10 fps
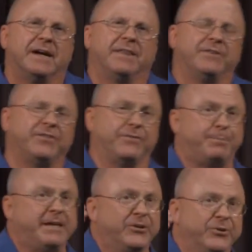This is
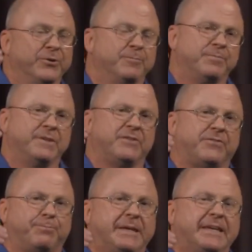Peter
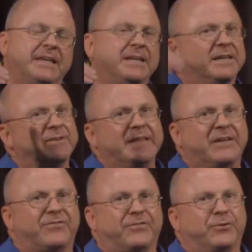speaking, giving
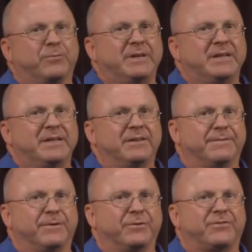that sermon, the
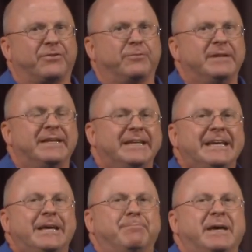first sermon.
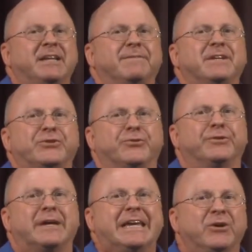Men of
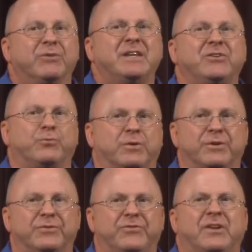Israel, hear these
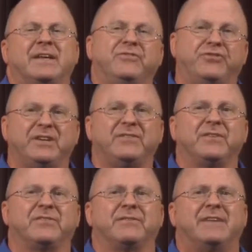words.
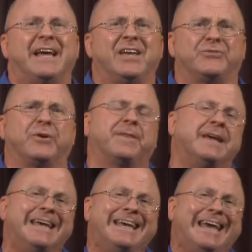Jesus of Nazareth,
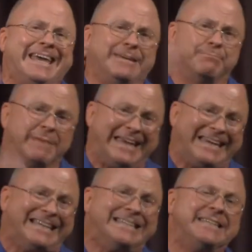a
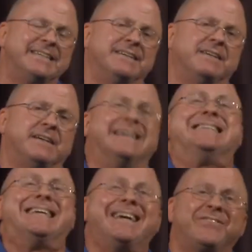man
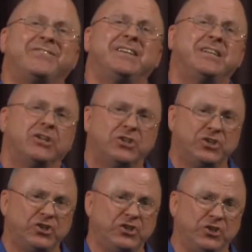attested
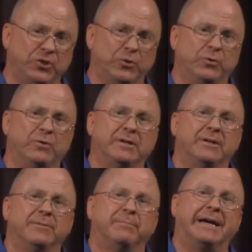to you
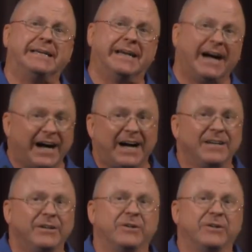by God